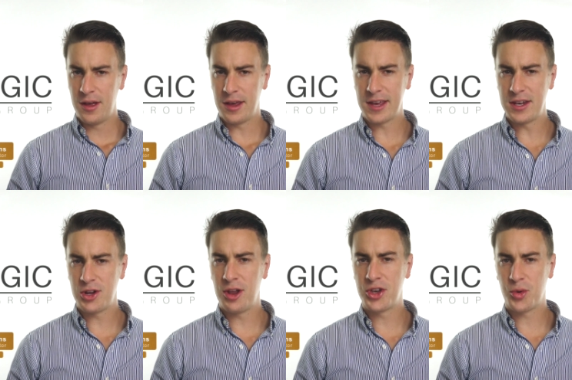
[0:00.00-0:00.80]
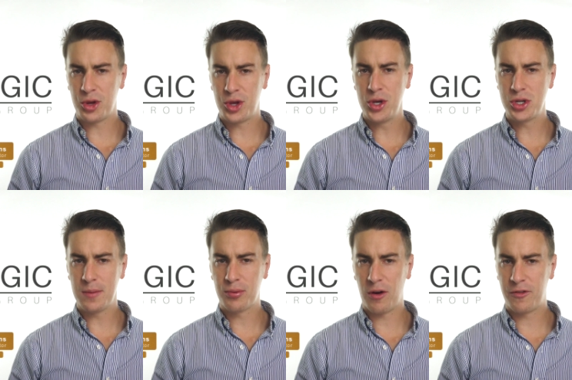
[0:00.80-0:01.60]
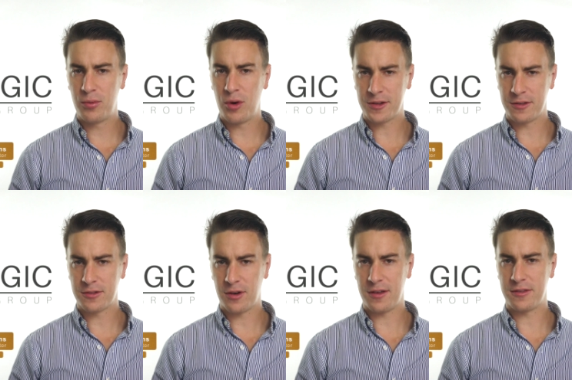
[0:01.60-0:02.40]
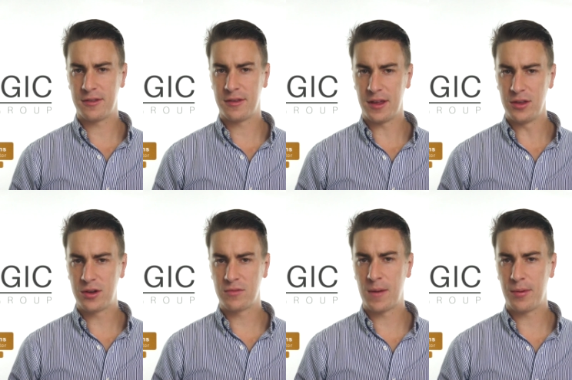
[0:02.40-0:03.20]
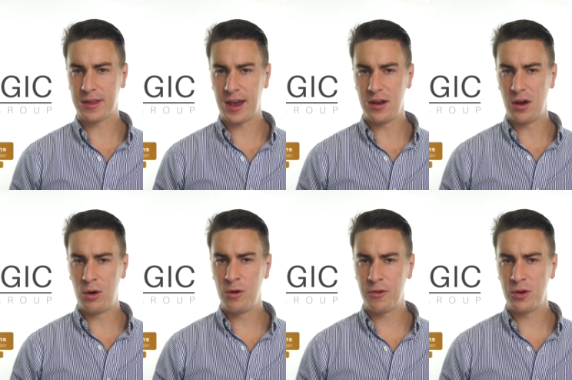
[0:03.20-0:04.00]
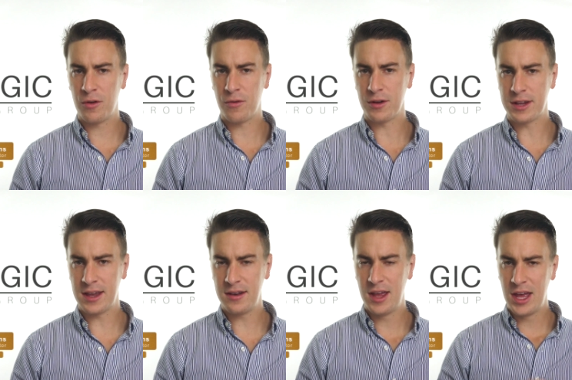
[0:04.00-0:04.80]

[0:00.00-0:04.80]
it can turn into a hugely profitable exercise that you can replicate over and over again